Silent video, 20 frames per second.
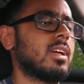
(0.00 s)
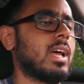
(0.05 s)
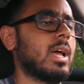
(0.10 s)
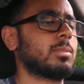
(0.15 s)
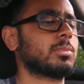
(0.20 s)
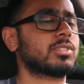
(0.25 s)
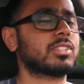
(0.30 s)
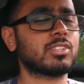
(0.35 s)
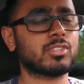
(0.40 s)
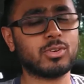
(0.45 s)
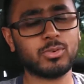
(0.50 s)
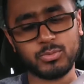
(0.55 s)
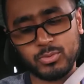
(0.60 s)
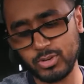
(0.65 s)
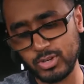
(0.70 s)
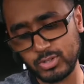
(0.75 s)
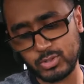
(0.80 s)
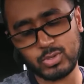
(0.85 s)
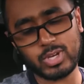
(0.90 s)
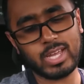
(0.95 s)
I'm just gonna go for a
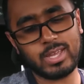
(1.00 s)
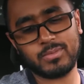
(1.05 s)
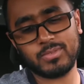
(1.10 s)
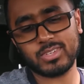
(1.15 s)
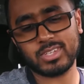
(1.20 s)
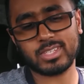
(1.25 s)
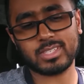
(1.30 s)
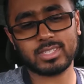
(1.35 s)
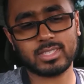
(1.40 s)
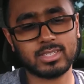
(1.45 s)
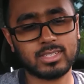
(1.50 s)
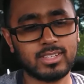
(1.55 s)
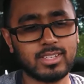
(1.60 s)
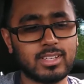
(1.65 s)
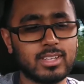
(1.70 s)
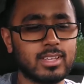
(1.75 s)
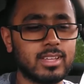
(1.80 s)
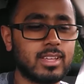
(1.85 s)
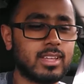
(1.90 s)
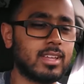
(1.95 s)
drive and I
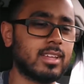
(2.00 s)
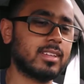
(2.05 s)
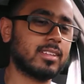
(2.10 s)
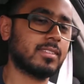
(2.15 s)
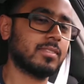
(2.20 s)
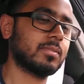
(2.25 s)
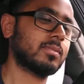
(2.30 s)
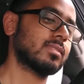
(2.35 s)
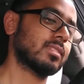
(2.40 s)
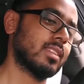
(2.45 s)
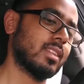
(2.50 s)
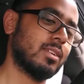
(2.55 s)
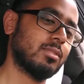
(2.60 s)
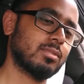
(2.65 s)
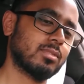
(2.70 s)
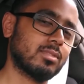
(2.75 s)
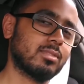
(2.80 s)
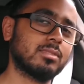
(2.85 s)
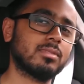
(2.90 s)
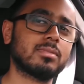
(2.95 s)

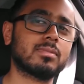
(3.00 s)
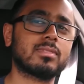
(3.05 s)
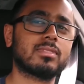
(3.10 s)
don't know.